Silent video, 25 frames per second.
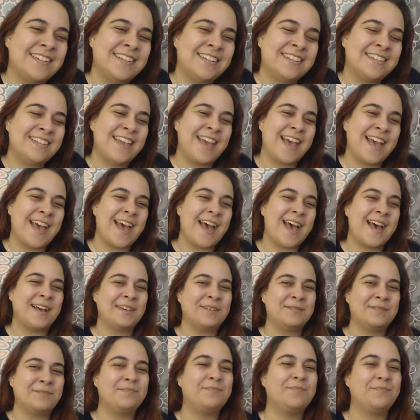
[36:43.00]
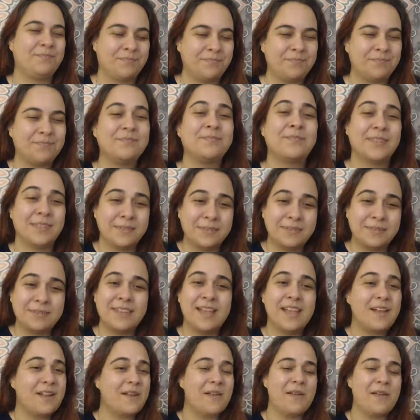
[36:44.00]
Yeah,
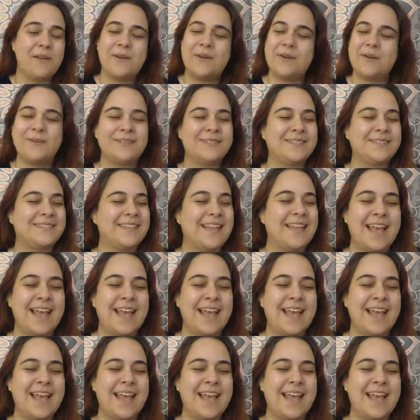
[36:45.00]
rose